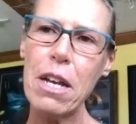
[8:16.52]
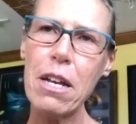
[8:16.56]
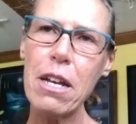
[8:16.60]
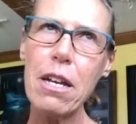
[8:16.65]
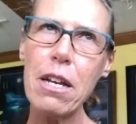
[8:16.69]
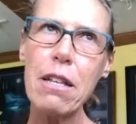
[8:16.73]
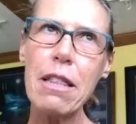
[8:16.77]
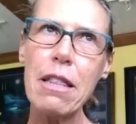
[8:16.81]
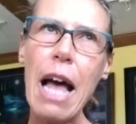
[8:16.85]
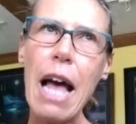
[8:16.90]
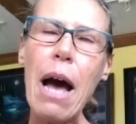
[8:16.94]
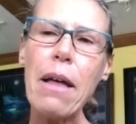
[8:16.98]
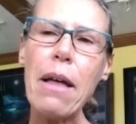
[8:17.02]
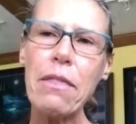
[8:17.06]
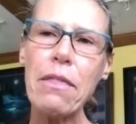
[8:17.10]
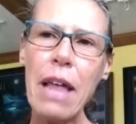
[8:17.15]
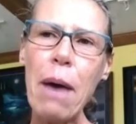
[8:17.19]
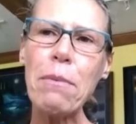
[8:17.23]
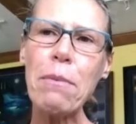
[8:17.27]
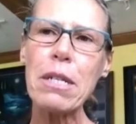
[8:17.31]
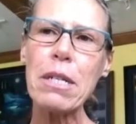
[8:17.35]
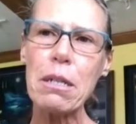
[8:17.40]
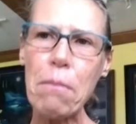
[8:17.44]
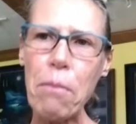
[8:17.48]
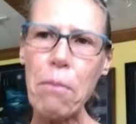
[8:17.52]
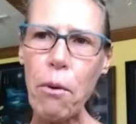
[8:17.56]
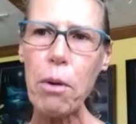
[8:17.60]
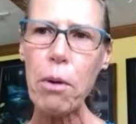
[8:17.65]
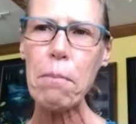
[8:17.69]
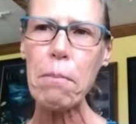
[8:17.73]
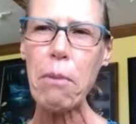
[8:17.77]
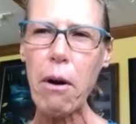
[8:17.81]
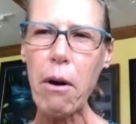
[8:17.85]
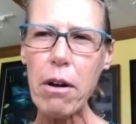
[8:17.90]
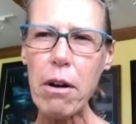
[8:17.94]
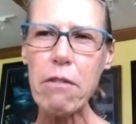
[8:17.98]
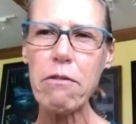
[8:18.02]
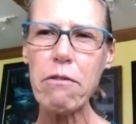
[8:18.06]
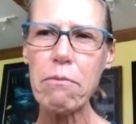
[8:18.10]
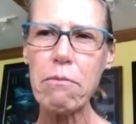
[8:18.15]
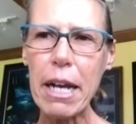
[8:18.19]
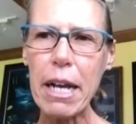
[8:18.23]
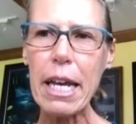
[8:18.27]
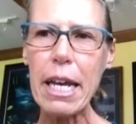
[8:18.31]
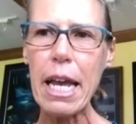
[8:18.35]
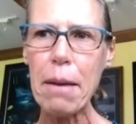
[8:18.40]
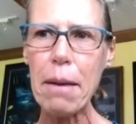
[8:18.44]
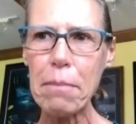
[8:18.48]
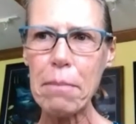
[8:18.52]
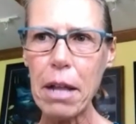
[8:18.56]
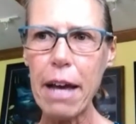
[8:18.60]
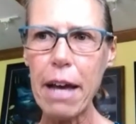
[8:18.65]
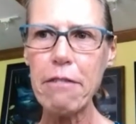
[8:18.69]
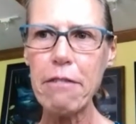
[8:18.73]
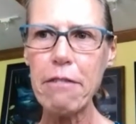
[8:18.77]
that was an important part of my camp life.